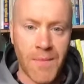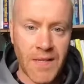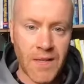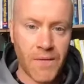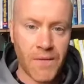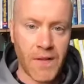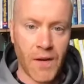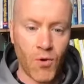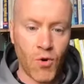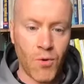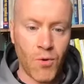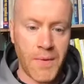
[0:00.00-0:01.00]
myself with the
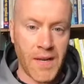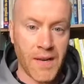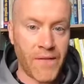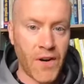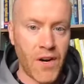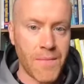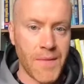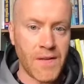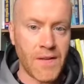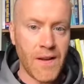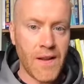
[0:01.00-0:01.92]
aroma and the environment,